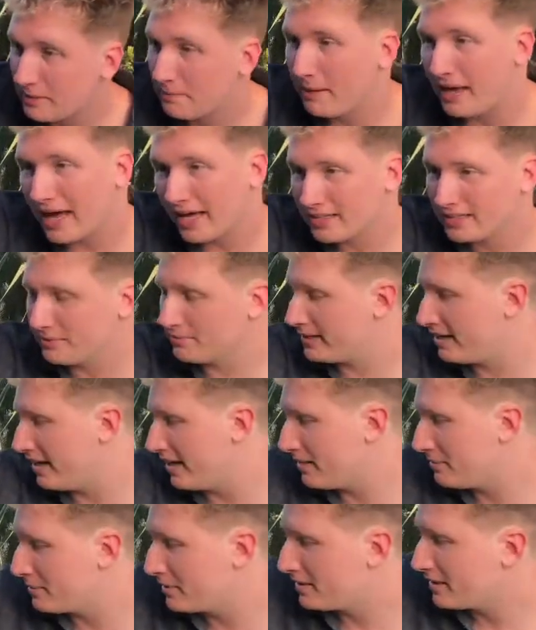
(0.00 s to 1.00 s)
backup
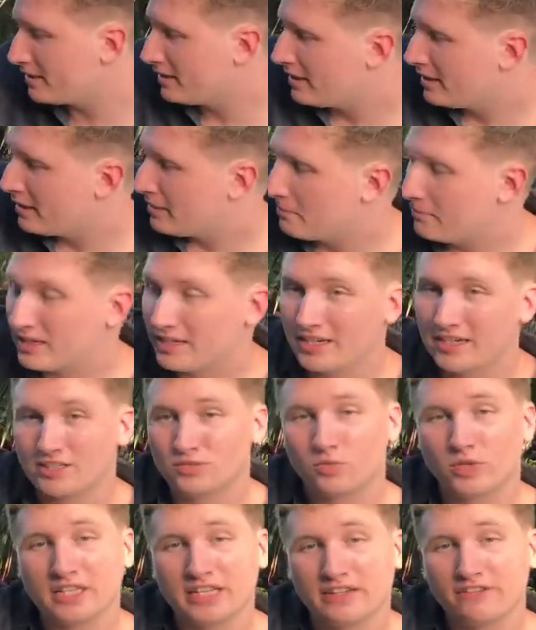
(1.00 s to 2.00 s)
camera because
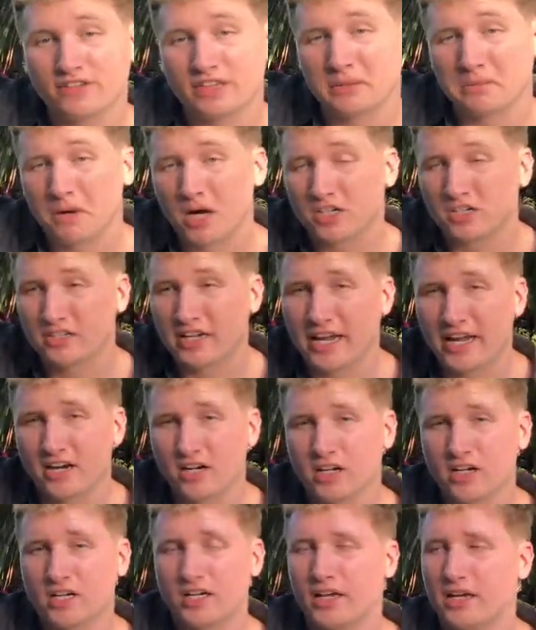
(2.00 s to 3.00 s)
we live in the modern
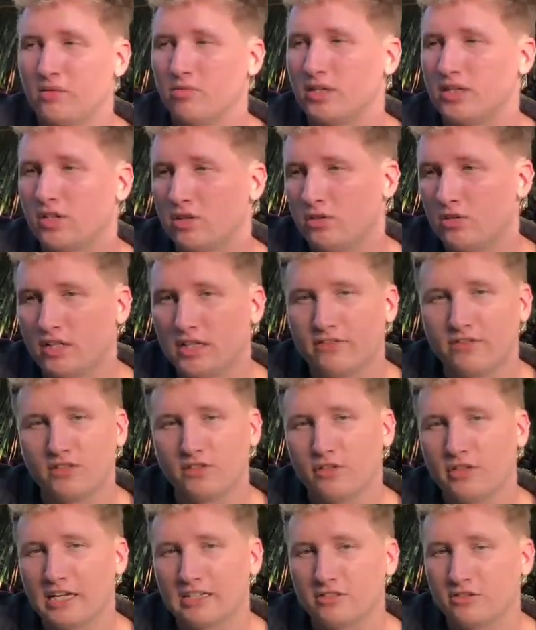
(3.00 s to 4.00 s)
era and we don't live in
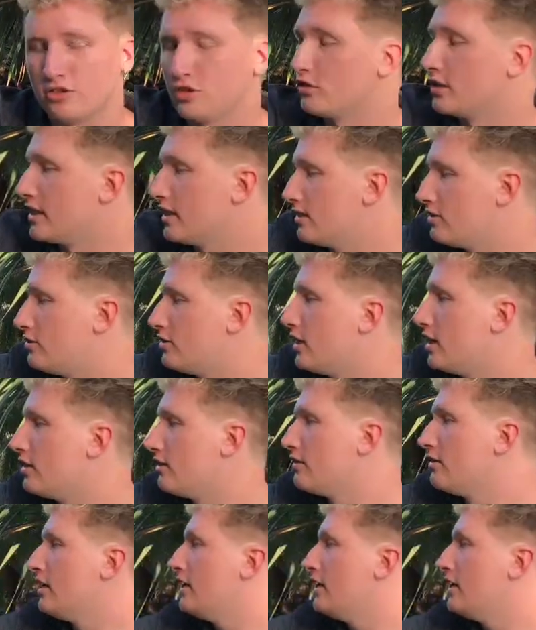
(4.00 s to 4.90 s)
2003. So